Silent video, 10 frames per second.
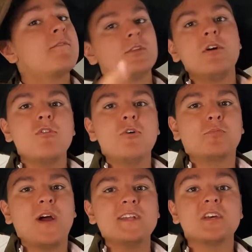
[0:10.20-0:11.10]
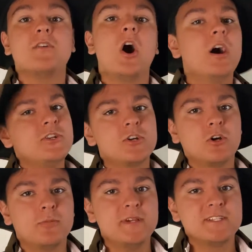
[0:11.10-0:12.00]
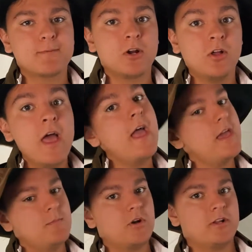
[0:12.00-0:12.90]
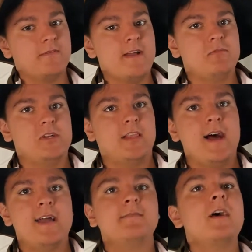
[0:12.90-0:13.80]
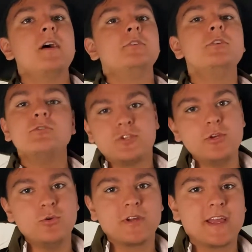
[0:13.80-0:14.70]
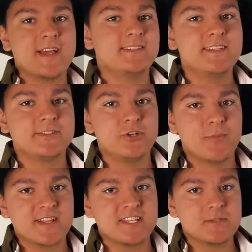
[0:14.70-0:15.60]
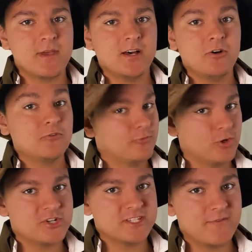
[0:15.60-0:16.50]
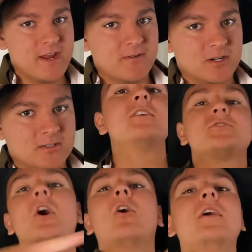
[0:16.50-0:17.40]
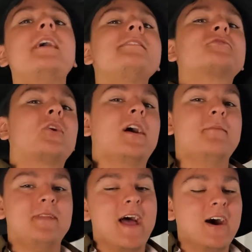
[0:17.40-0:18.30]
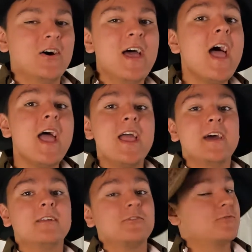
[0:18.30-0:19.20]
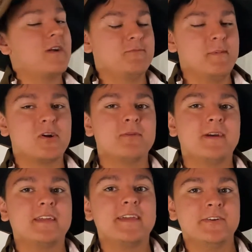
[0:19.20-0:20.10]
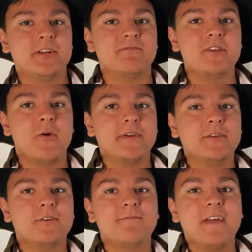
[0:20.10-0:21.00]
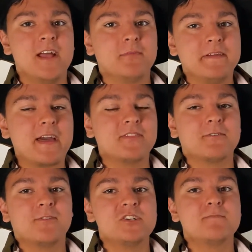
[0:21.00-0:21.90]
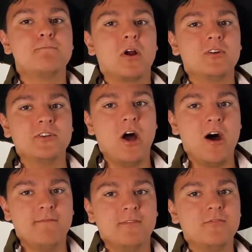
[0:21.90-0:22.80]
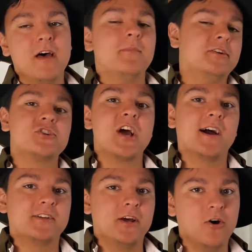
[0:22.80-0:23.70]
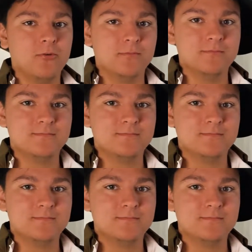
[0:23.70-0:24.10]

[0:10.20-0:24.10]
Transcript: the low price of 100 gold piece pearl and burning your family alive, you too can cast this Dunamancy spell, Fortune's Favor. So, inscribe now, and forever be burdened by the guilt of knowing your family got their flesh burned off of them in your childhood home.